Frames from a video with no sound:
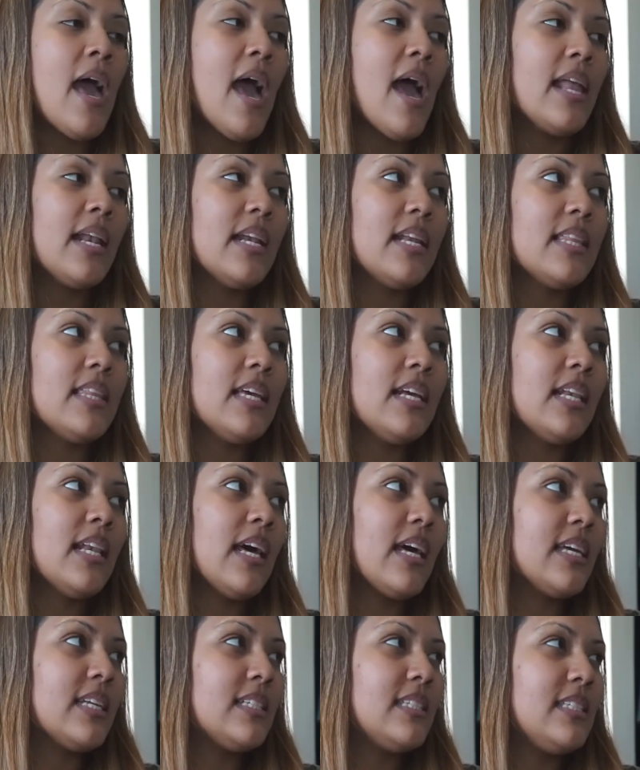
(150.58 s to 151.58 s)
and anything
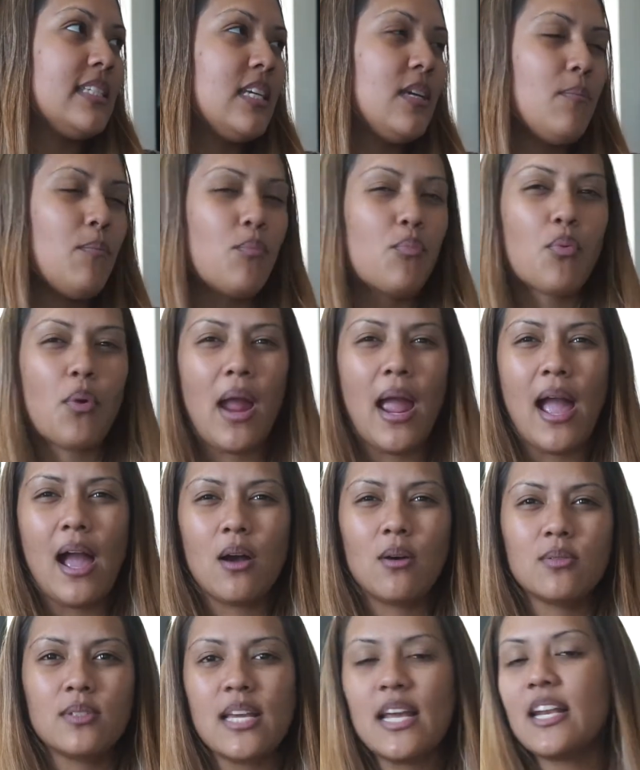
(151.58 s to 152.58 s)
like deep
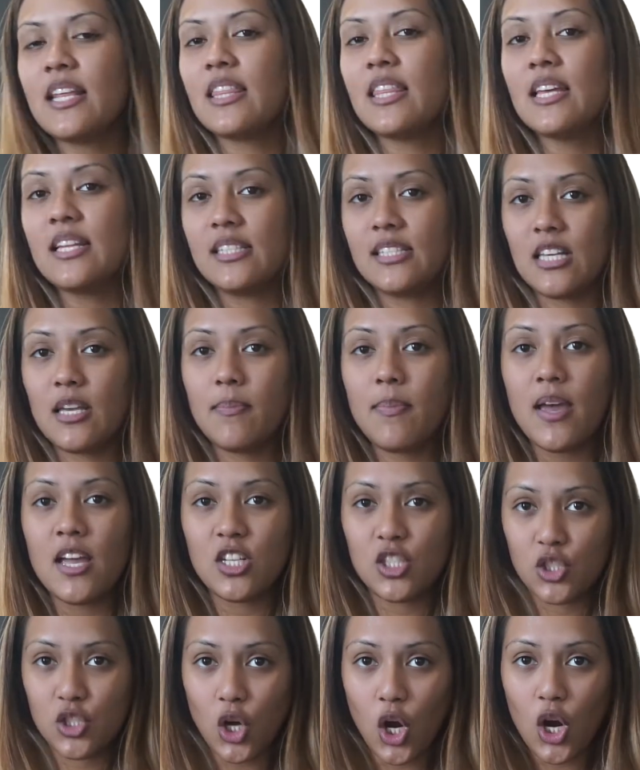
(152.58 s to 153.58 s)
brown anything deep
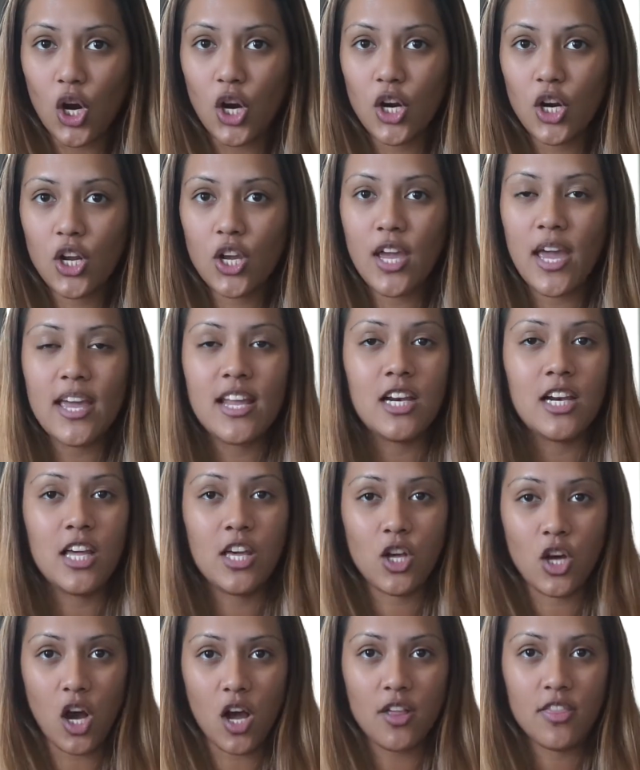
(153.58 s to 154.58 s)
and dark and
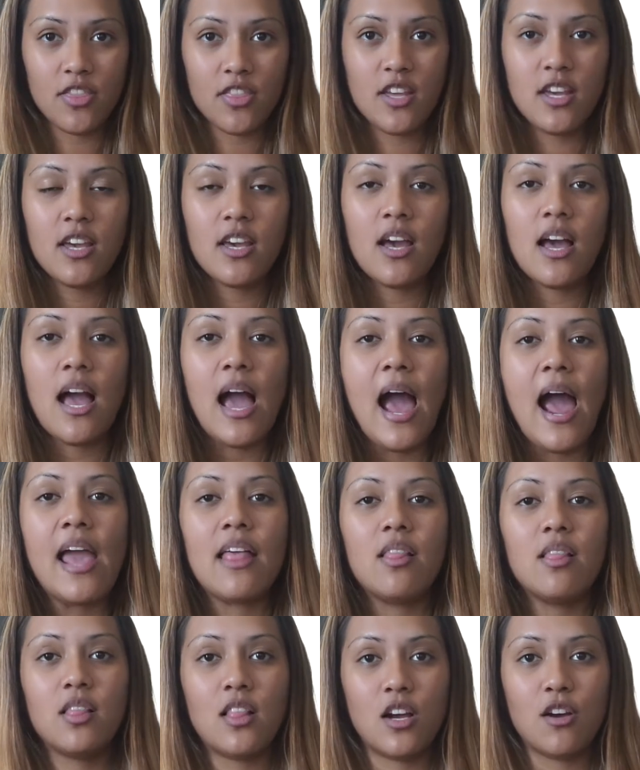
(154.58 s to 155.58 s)
like gothy I
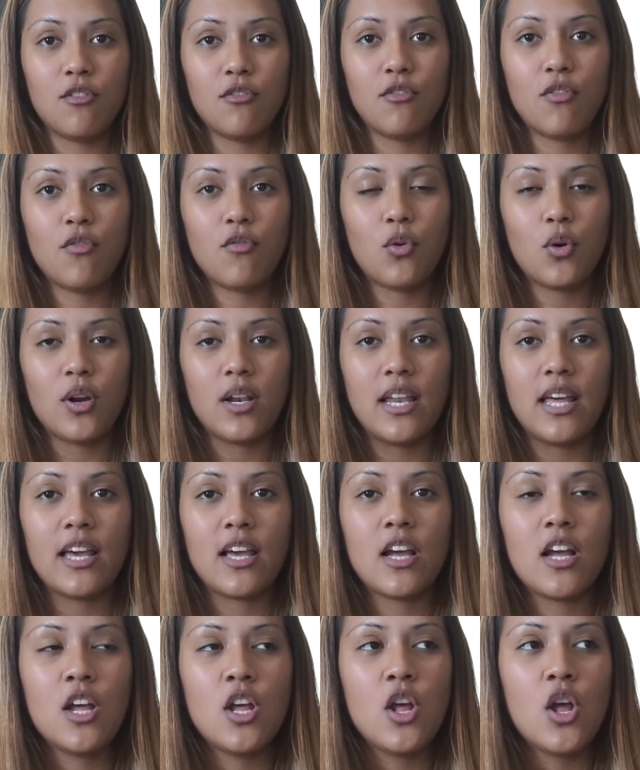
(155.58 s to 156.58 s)
love for like
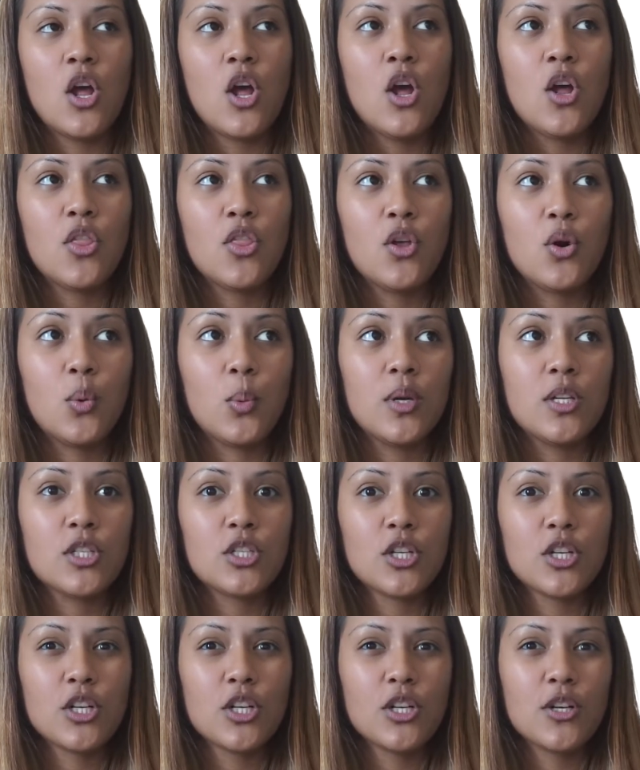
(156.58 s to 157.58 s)
the
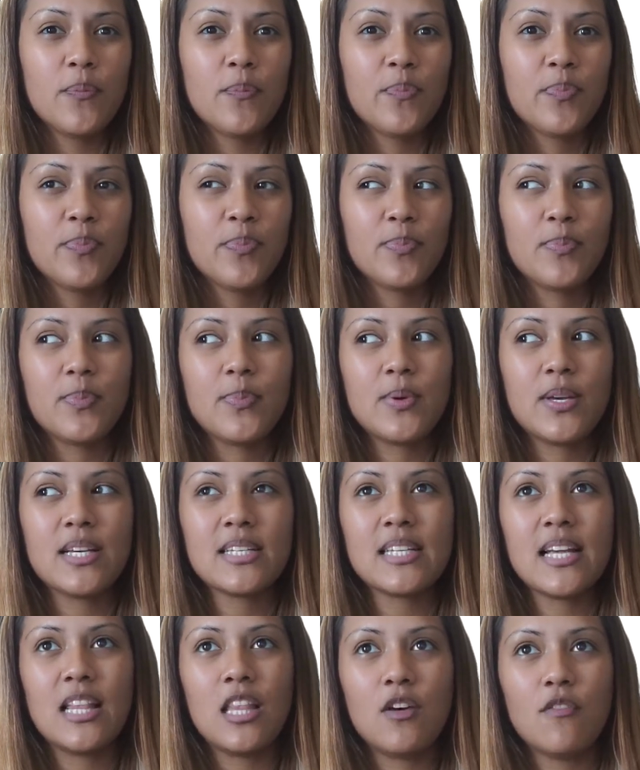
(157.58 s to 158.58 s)
winter
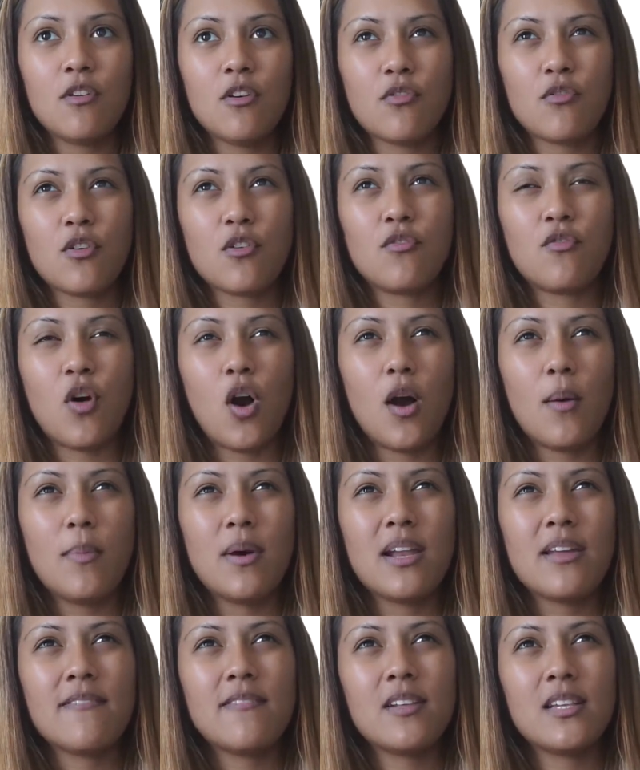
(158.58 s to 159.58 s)
because I love it for fall
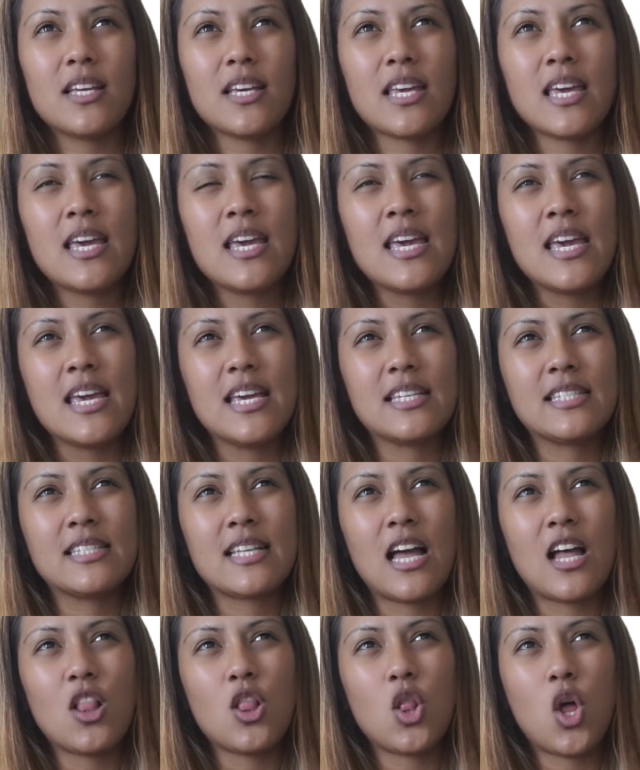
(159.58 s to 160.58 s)
but I feel like it's
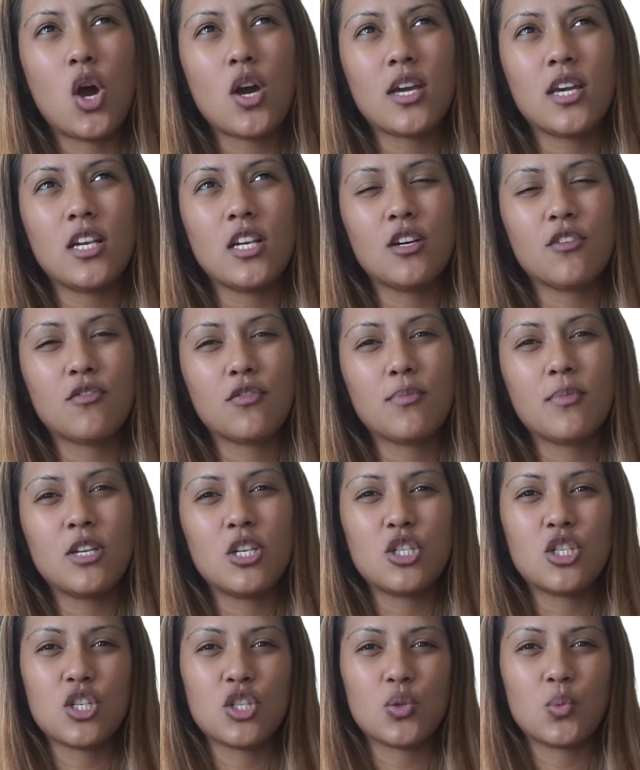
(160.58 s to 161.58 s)
not long enough for me
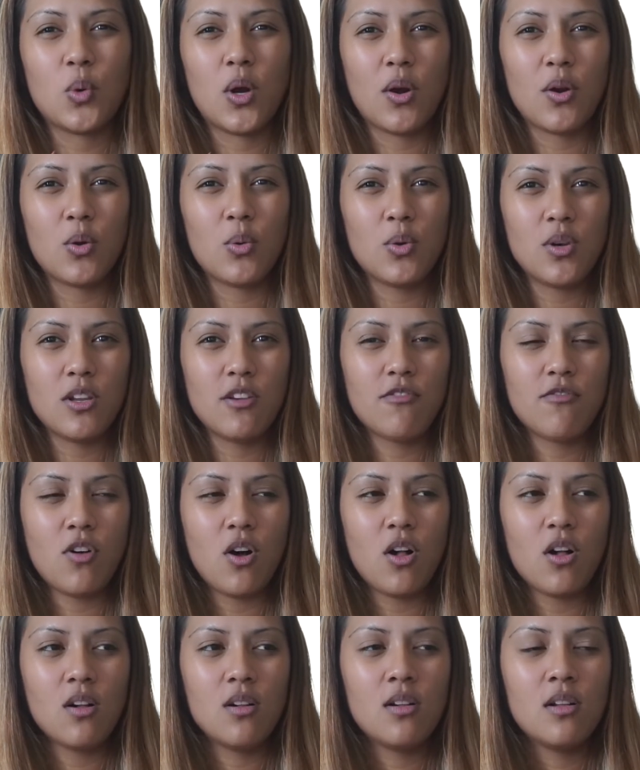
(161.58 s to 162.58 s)
to just wear it only
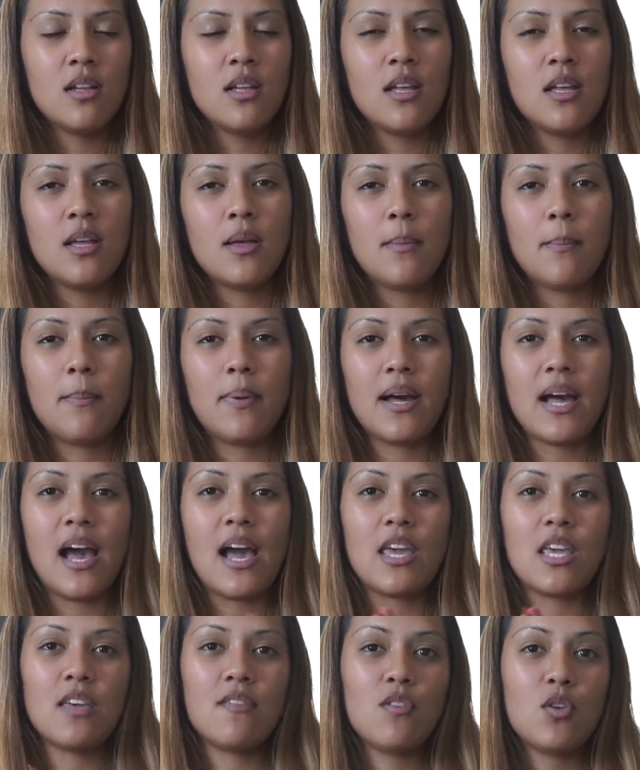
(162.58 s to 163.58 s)
fall but
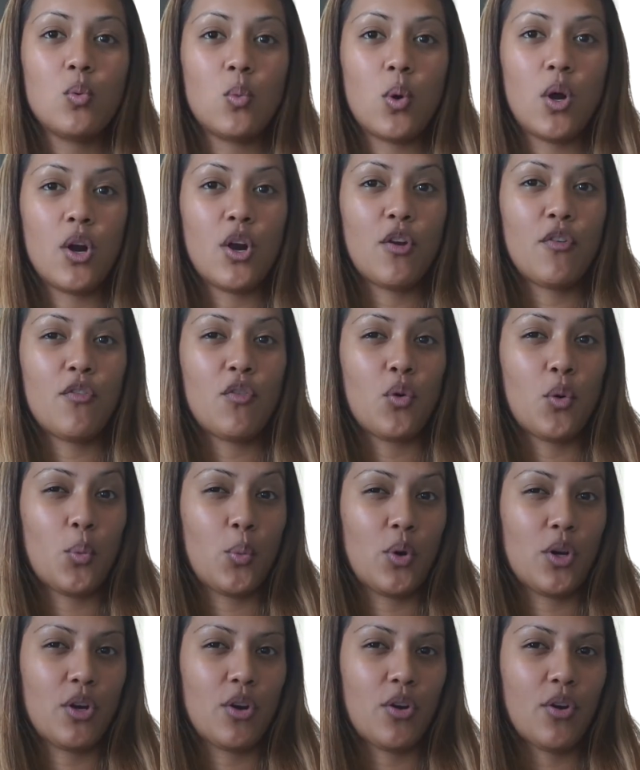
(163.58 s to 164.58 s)
I even wear it for
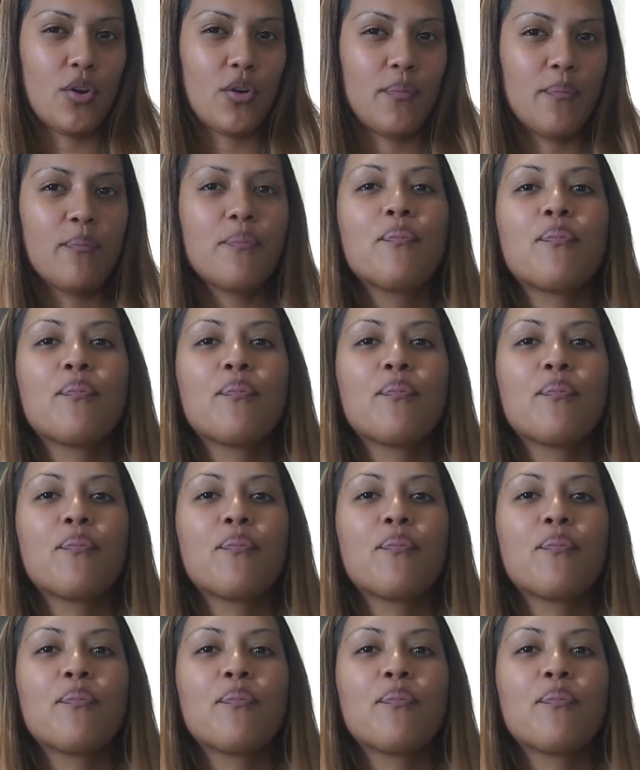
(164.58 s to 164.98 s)
winter